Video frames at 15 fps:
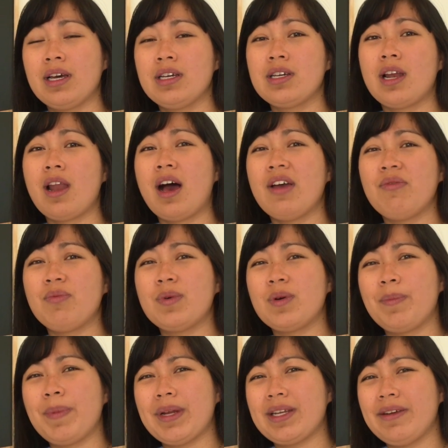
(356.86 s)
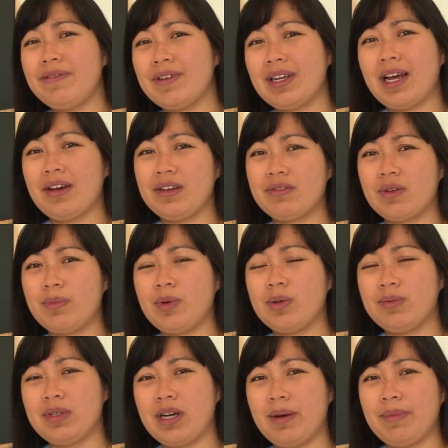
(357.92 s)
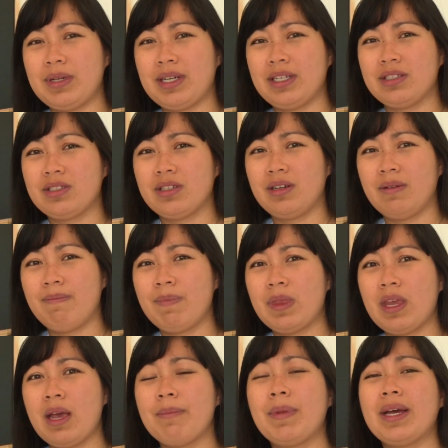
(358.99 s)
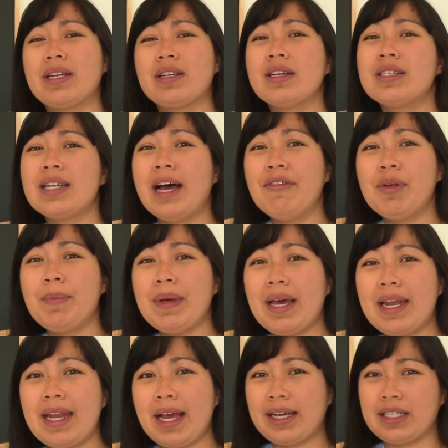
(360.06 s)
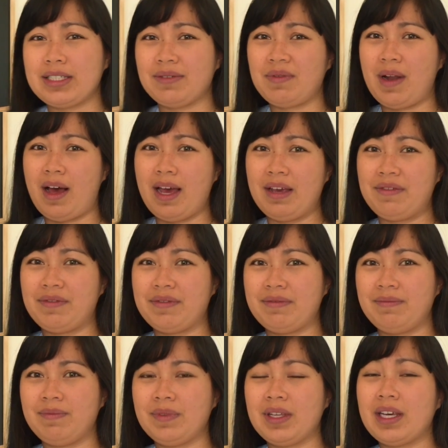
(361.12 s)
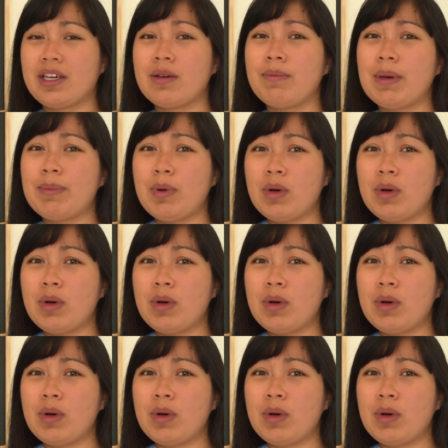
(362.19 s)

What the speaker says: Your life will be different now you've got pulmonary hypertension, but it doesn't have to be a negative life. It can be